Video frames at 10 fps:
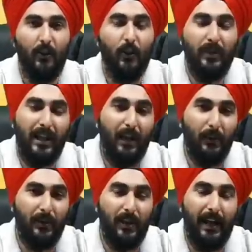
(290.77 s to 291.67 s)
No
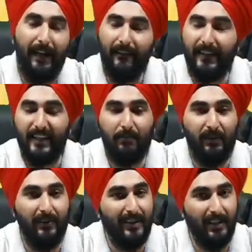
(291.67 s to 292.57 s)
doubt, health
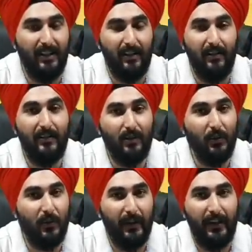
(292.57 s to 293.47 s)
experts suggest to
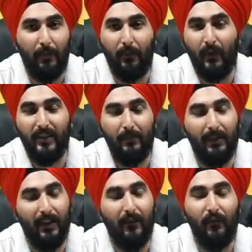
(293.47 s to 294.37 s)
drink
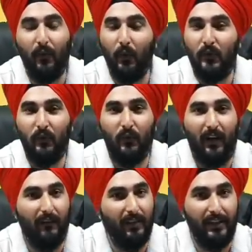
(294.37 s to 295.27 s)
approximately 4 to
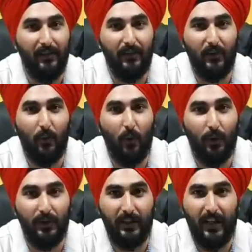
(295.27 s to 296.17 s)
5 liters of
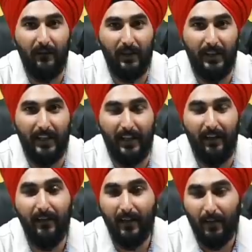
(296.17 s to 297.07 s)
water every day,
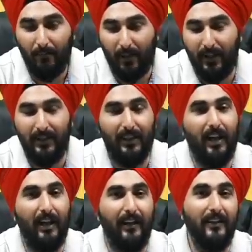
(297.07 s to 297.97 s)
but
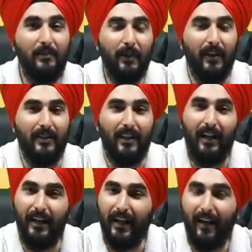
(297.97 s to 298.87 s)
I admit
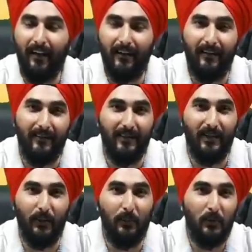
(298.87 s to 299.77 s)
I hardly
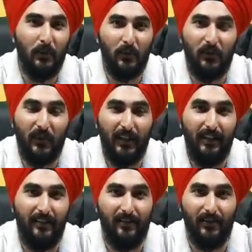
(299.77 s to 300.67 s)
consume 2 to 3
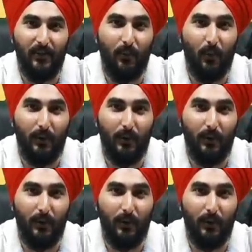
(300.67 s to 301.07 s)
liters of